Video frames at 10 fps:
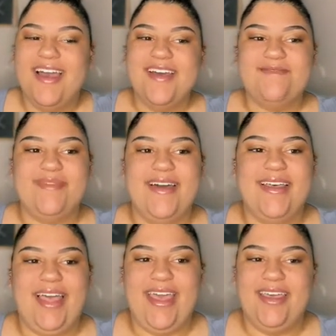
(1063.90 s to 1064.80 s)
But
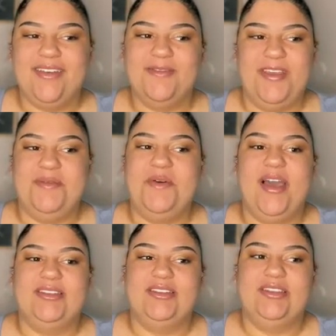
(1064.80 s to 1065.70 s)
like family
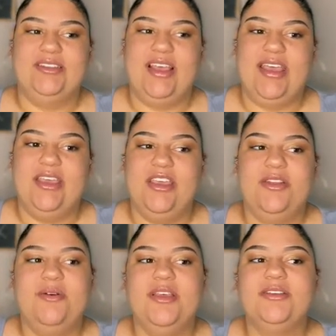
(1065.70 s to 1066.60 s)
wise, it's just like, you
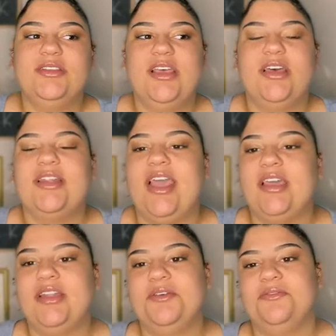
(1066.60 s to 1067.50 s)
know, there's like a
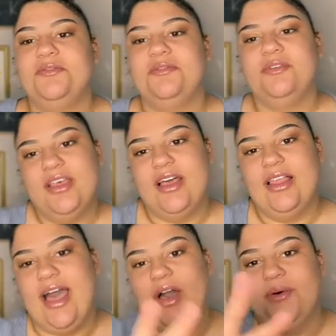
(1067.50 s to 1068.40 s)
negative
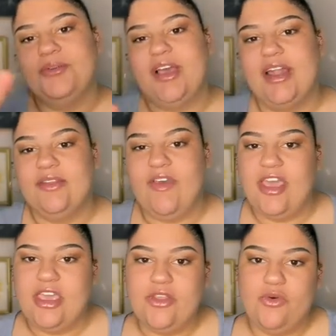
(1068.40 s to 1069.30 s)
cloud kind of
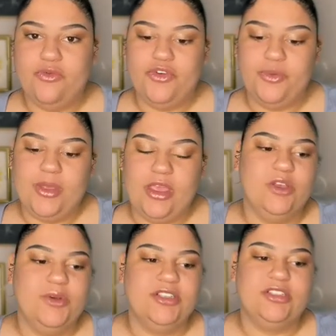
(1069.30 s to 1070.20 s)
hanging over me,
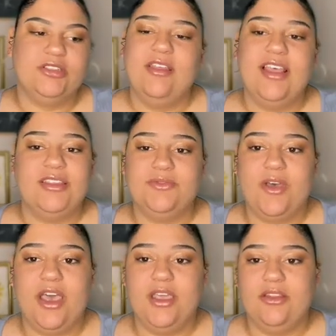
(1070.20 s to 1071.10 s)
which that's
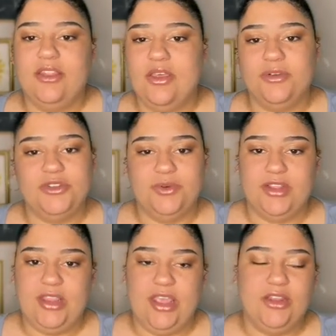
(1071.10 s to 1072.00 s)
fine. Think what you want to
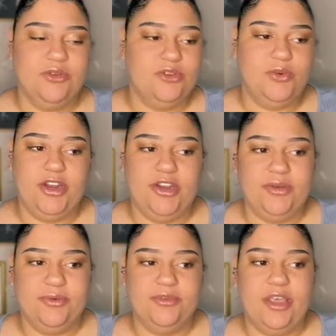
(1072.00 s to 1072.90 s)
think, do what you want to
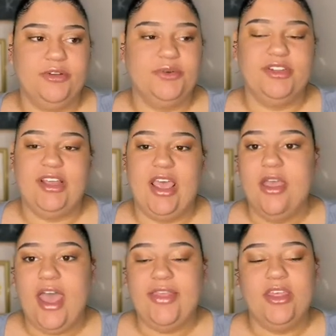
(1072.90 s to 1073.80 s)
do, say what you want to say.
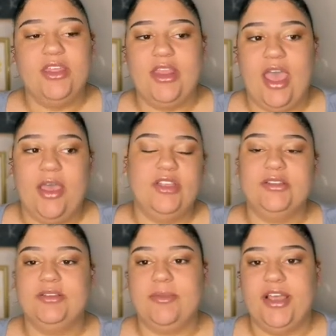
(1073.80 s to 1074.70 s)
At the end of the day, this
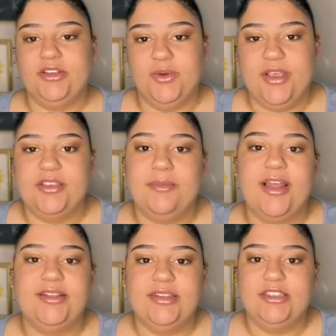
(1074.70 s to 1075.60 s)
is my choice, my
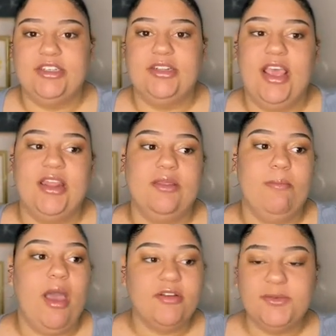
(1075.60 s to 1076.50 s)
decision, and
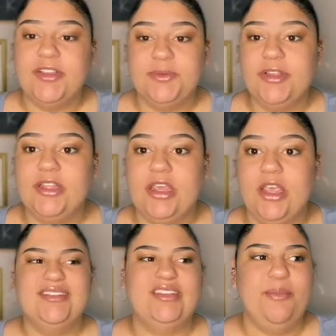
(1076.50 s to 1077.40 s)
my responsibility.
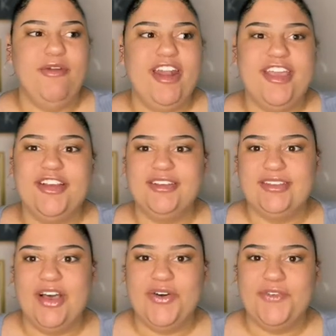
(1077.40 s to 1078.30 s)
Separating
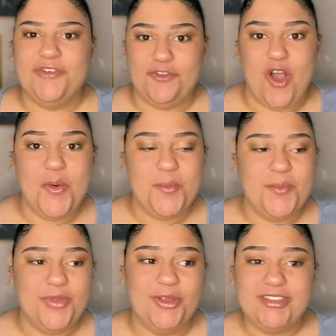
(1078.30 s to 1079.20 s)
yourself
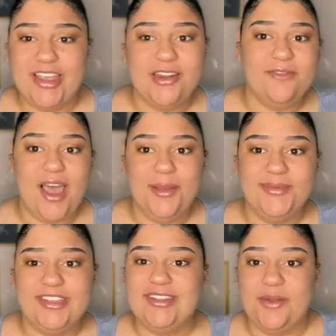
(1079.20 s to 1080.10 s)
from those negative
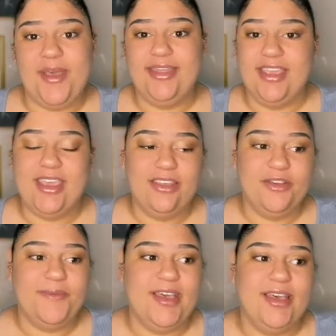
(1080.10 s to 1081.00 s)
vibes is not a bad thing either,
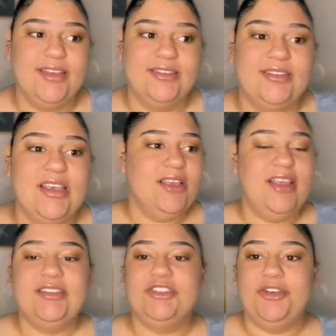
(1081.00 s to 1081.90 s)
because
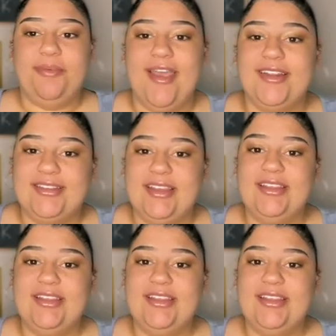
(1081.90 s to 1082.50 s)
this is your pregnancy.